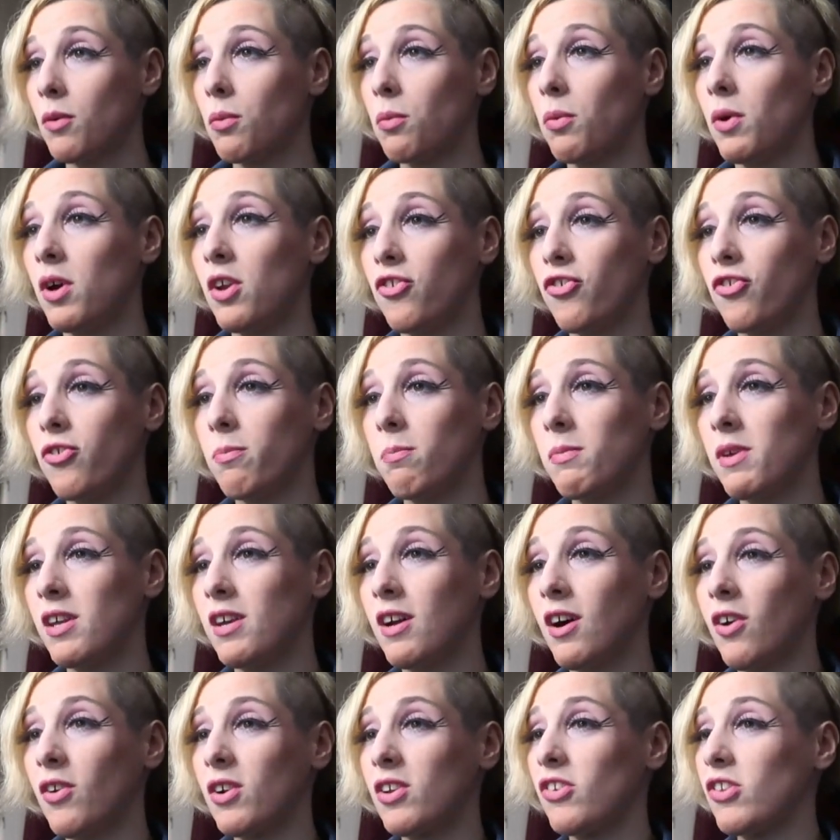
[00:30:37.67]
Which, you
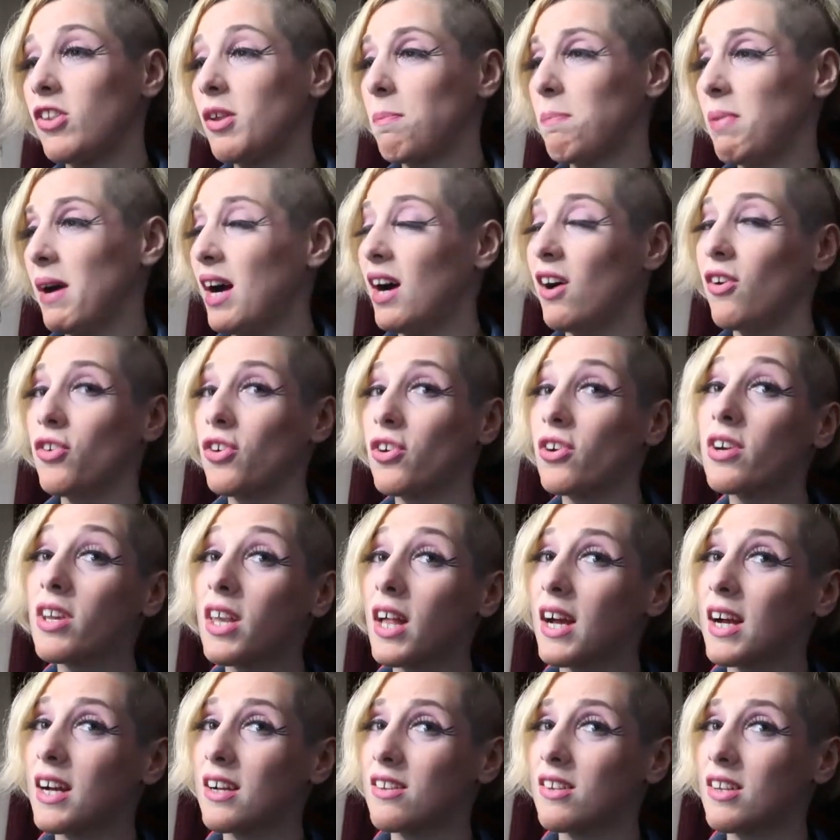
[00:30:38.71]
know, it's the powdered
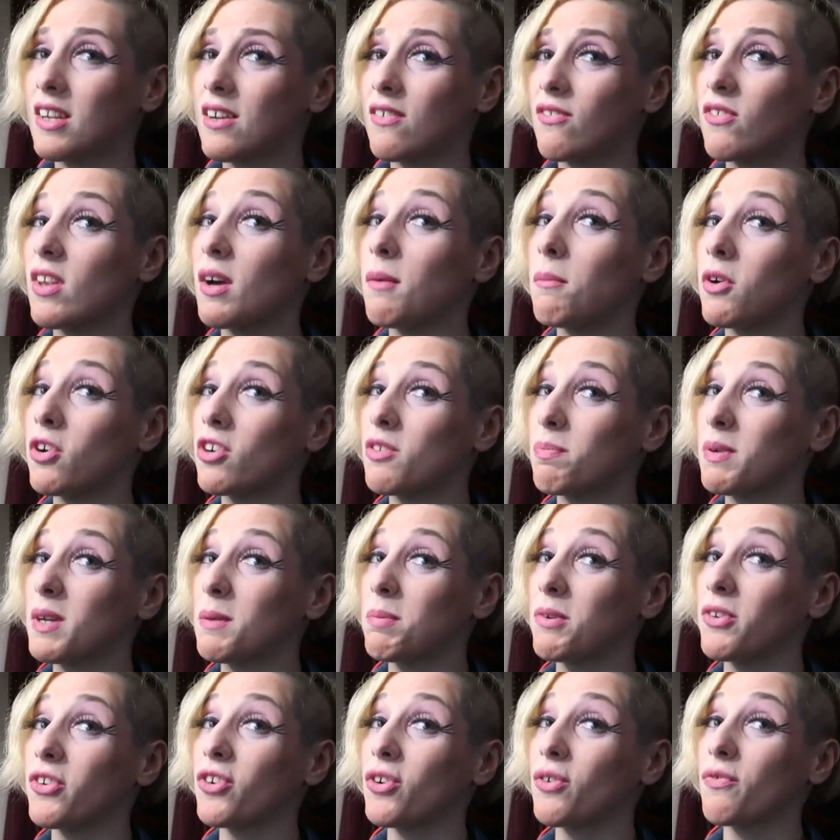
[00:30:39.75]
laxatives that most
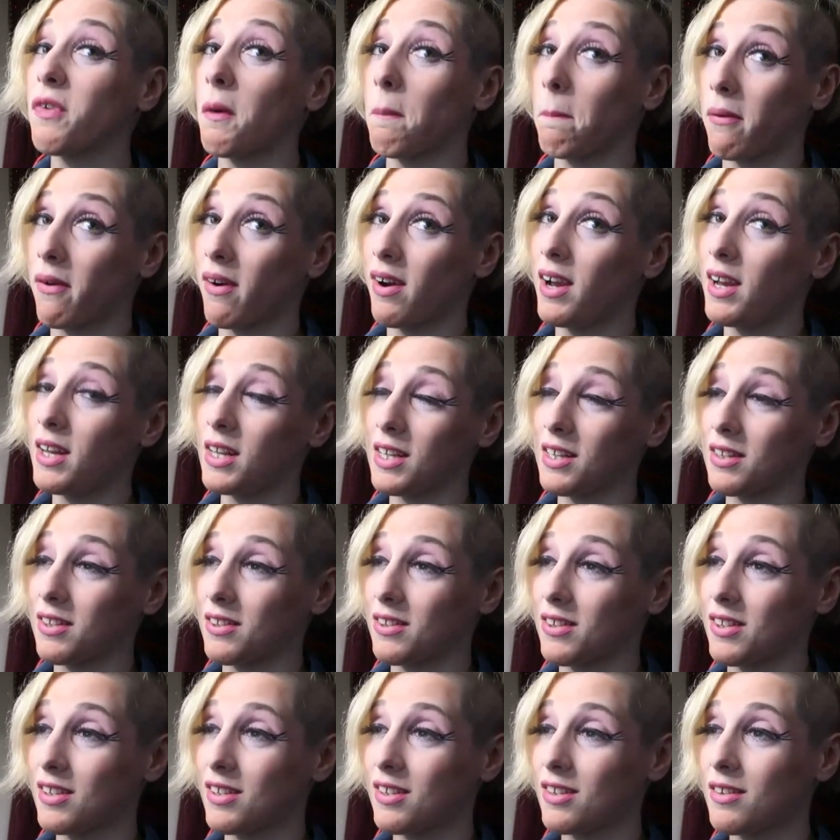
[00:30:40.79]
people do for
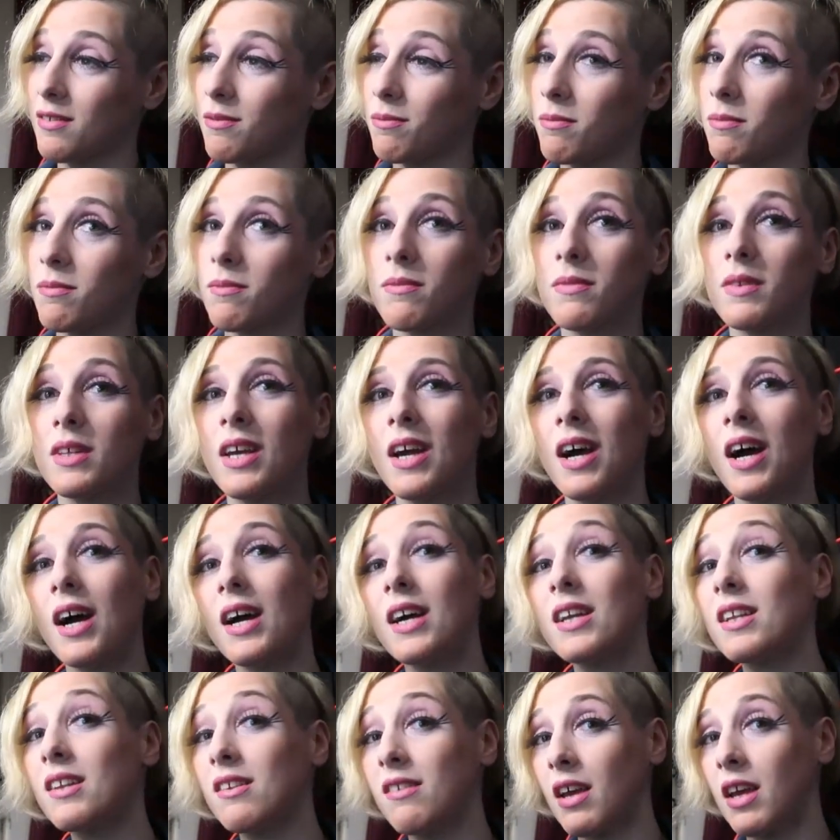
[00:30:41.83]
pranks. Yeah, I
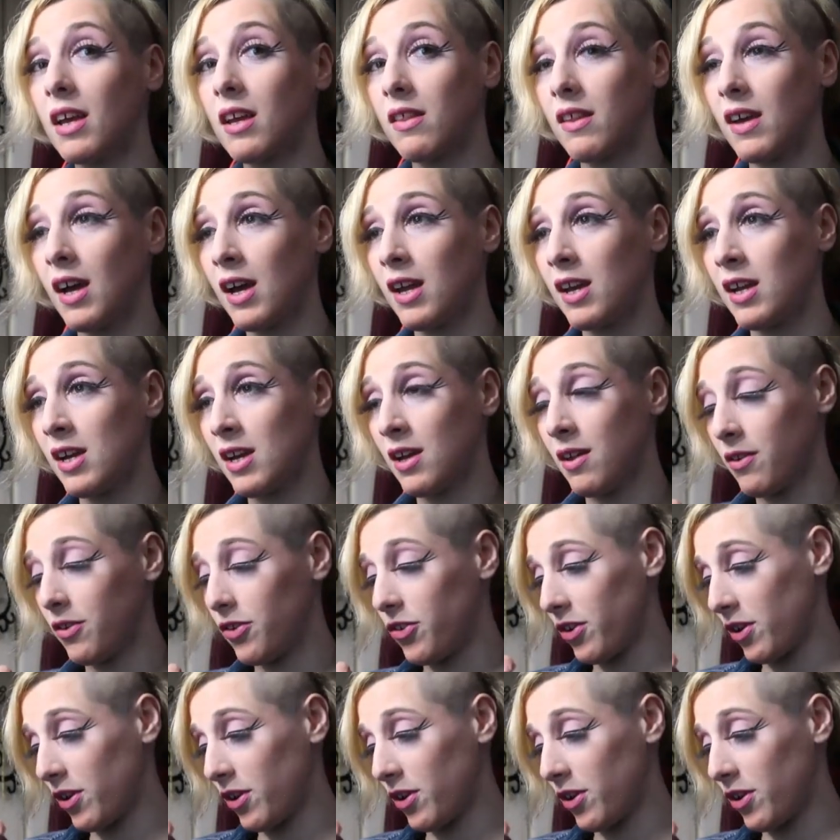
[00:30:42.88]
had to take that, and,